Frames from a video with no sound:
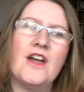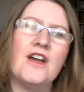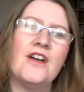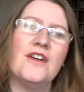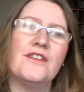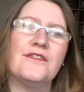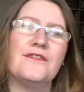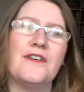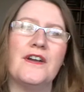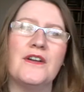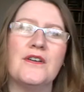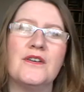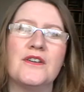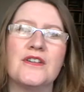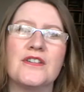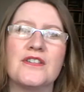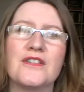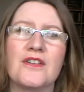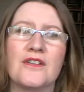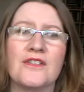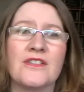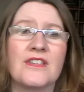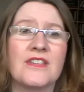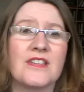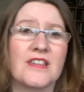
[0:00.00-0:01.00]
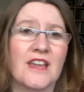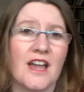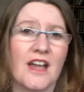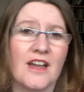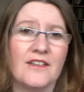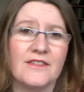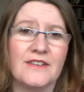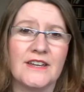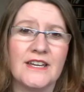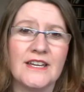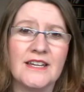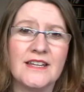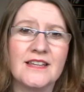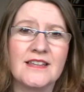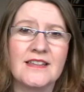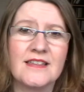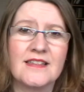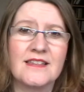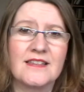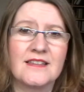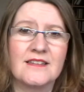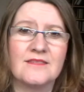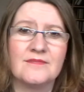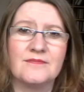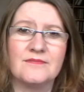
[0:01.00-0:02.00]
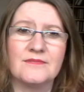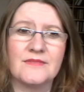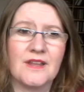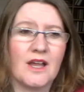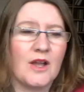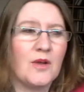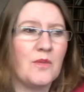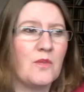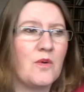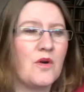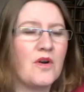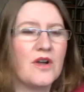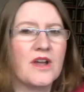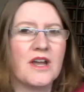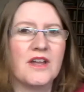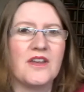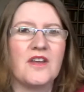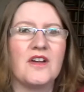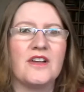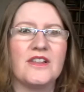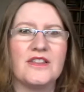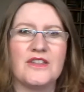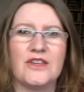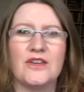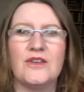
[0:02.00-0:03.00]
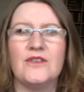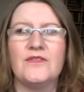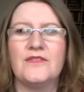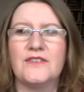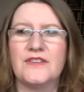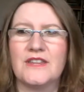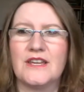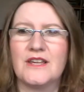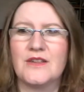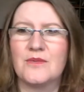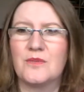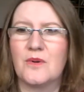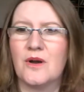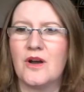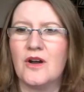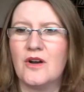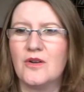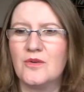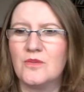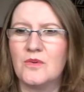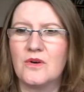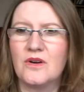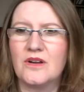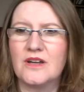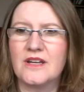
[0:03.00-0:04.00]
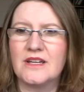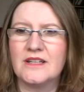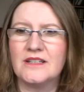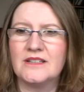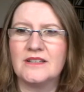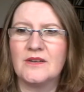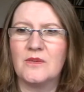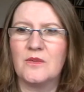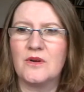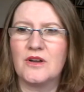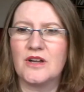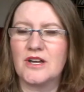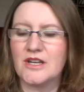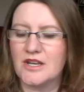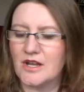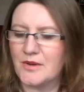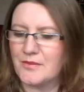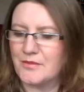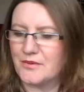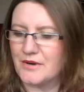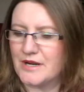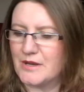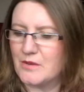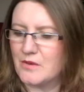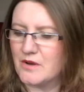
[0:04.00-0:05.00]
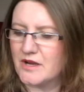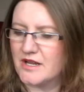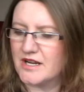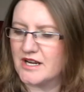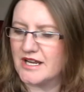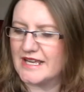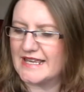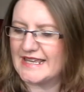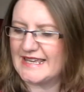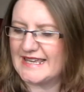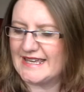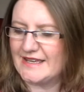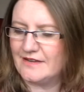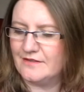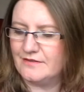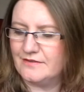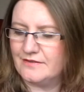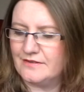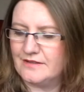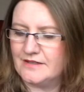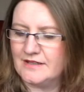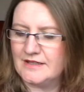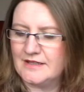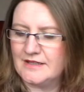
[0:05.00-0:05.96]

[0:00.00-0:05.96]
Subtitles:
Focused on service. Like, what can I do for this world? What can I bring? What can I give?